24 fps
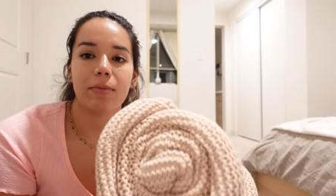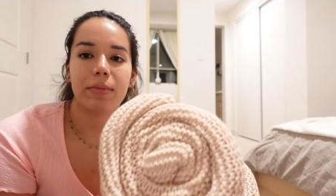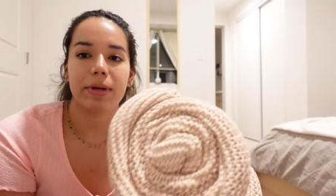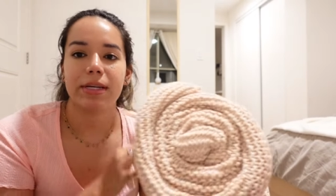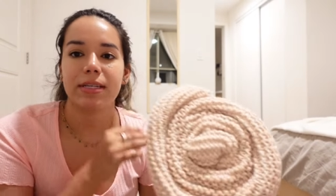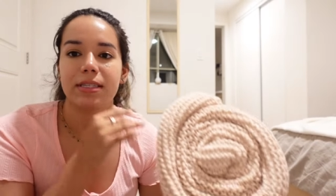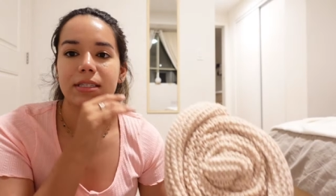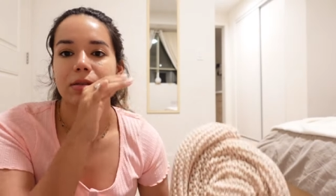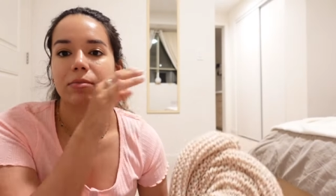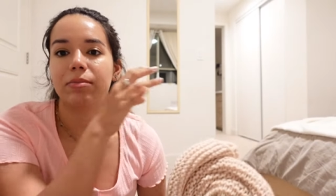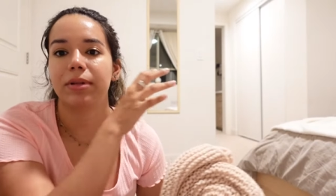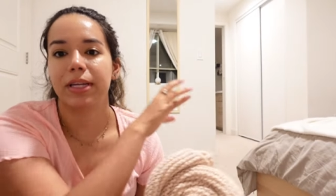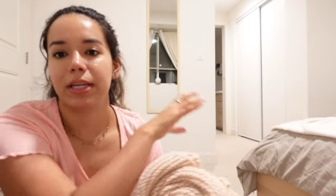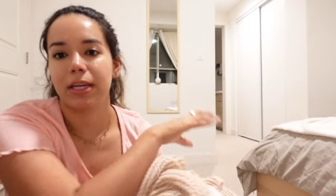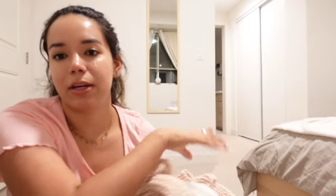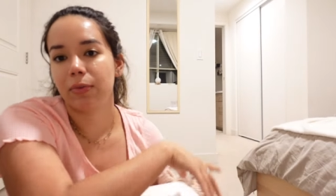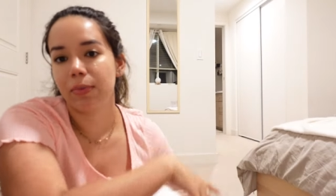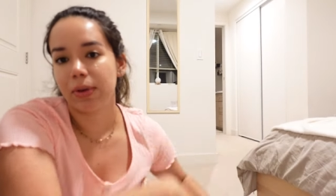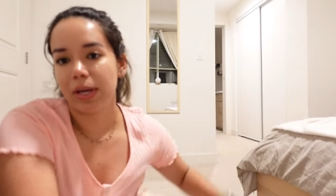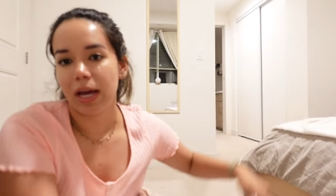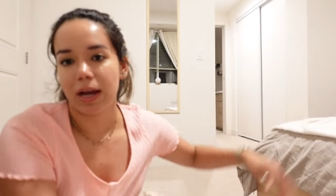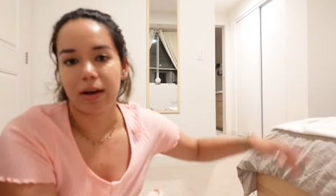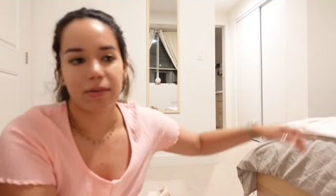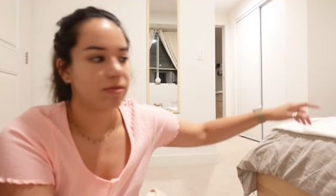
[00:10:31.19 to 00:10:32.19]
because the blanket
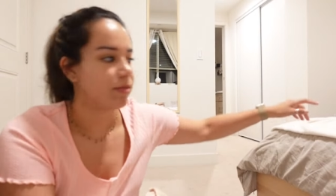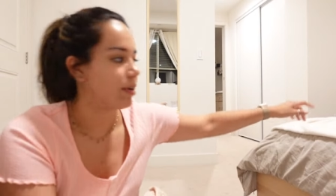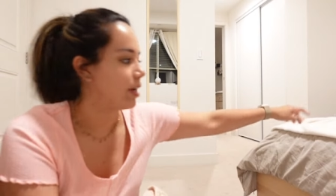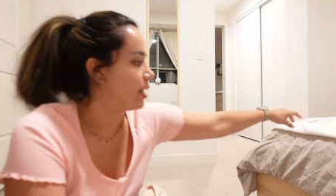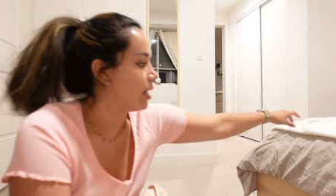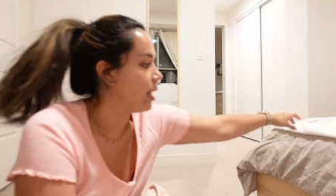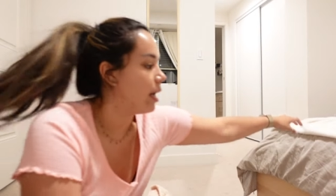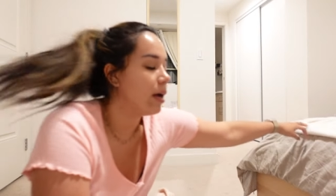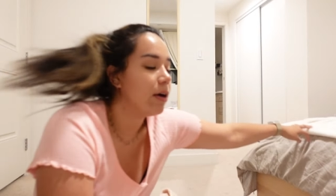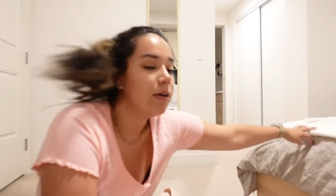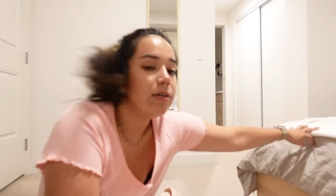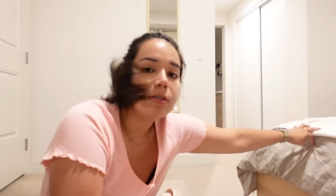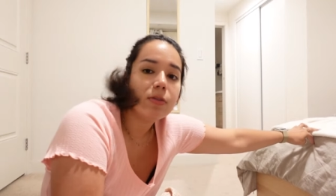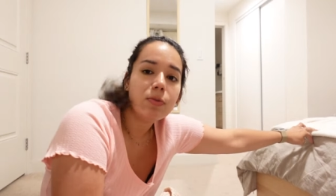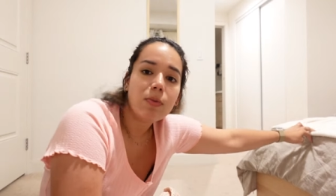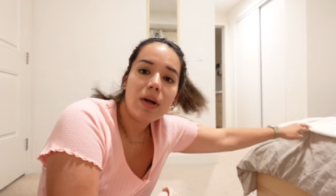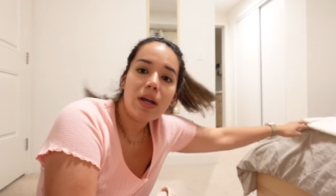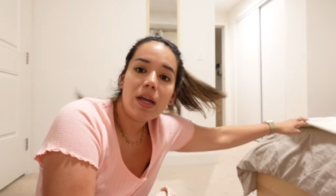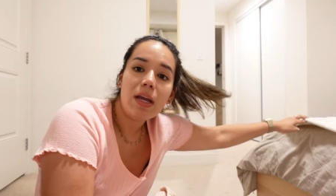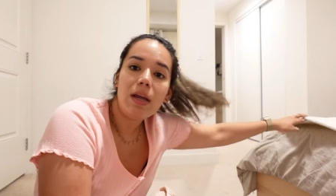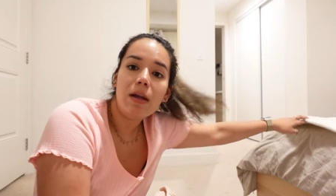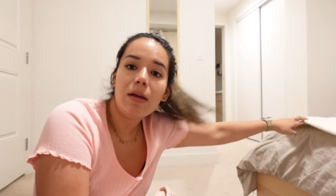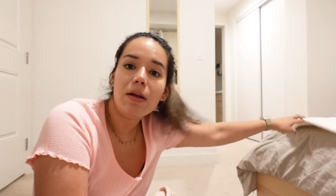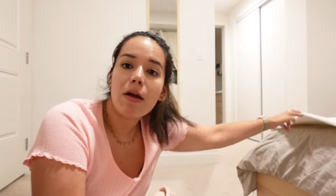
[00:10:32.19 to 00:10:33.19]
we have right now is
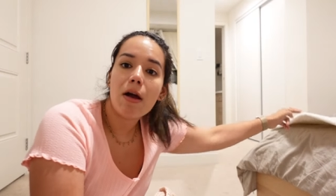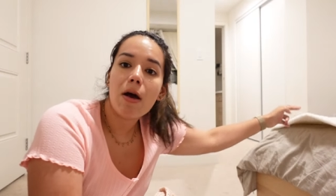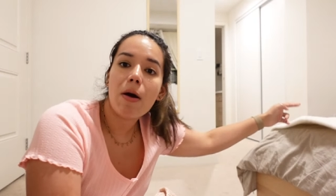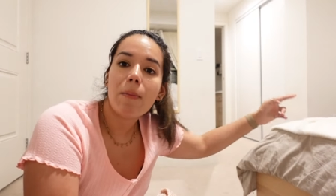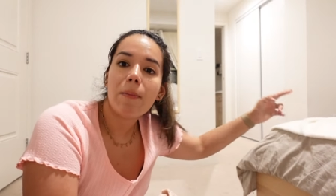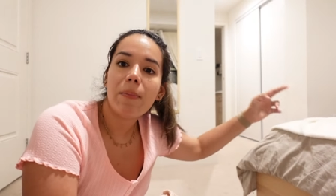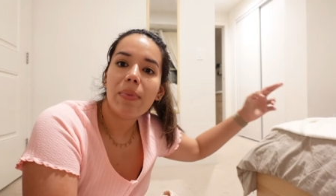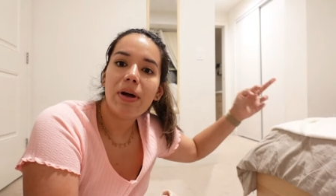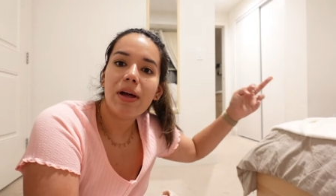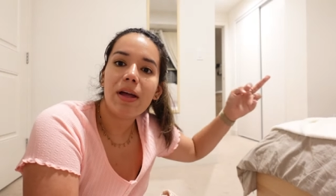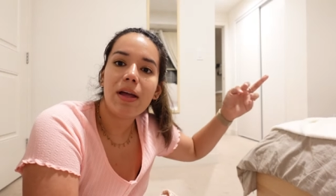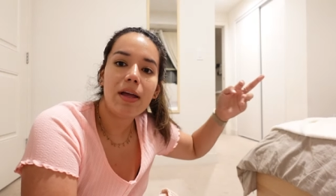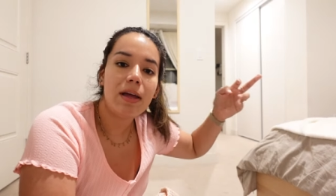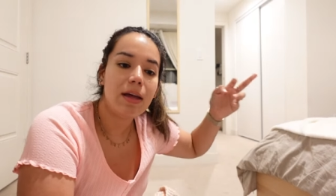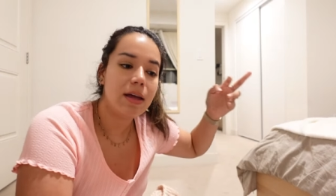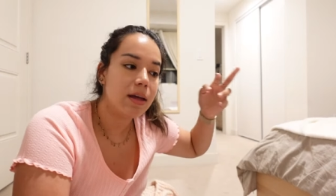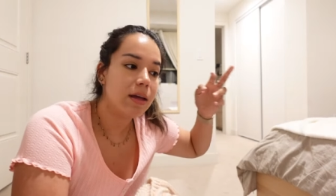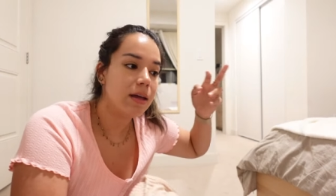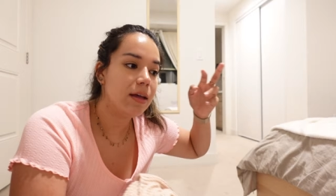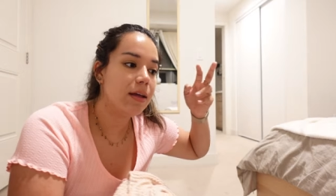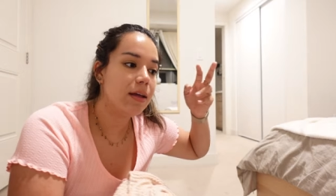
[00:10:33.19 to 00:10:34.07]
white, but